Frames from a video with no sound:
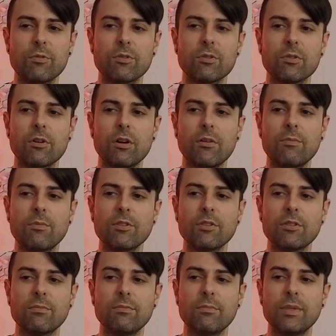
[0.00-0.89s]
are
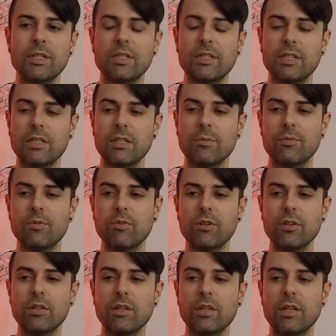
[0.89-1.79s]
almost missing the
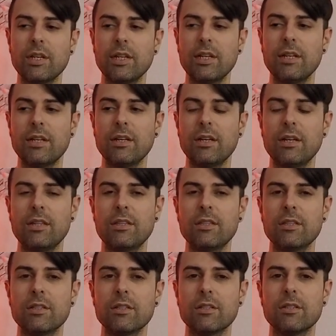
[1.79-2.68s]
point, and
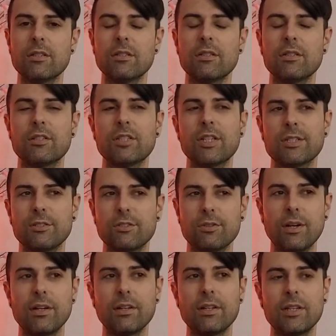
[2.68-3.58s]
the
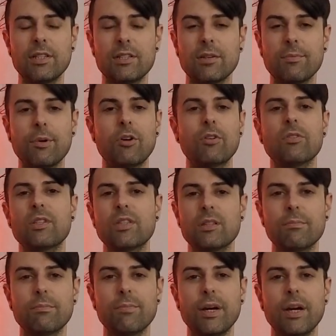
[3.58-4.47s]
sexuality ends up holding
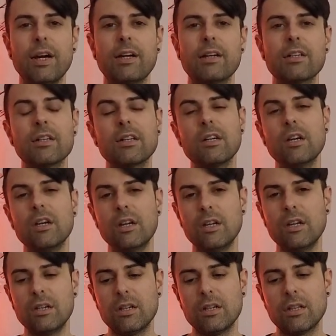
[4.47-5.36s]
them back.
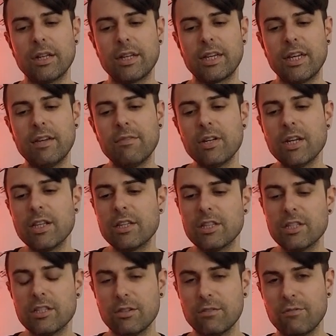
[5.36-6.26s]
Like even at
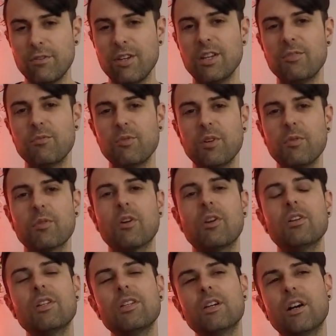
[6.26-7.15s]
this event, we were
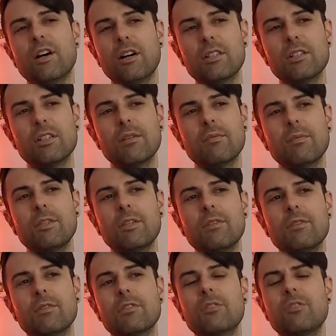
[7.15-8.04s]
all in the hot tub and there
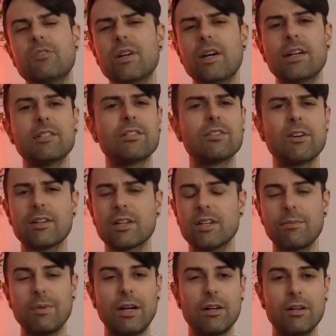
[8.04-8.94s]
were two guys talking
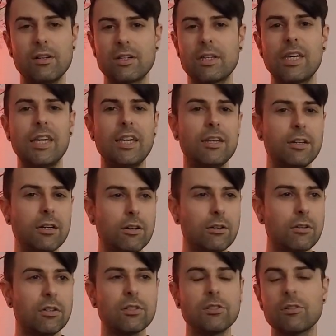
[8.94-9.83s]
about Aikido
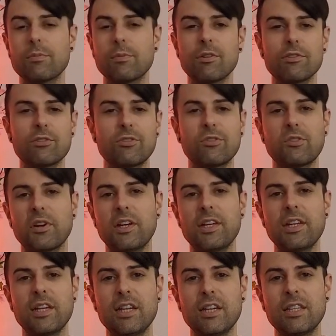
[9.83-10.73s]
because they're both
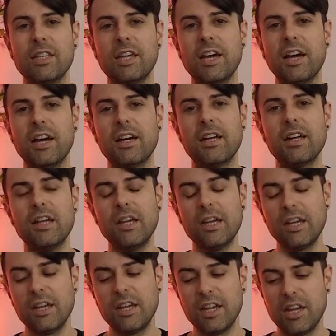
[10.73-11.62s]
training in that.
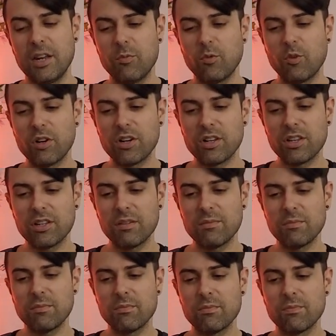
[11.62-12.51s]
And one of
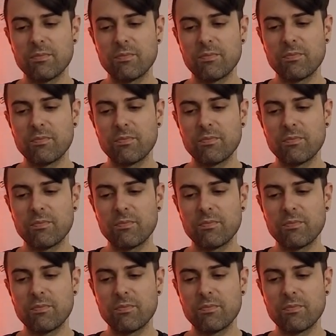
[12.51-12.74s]
them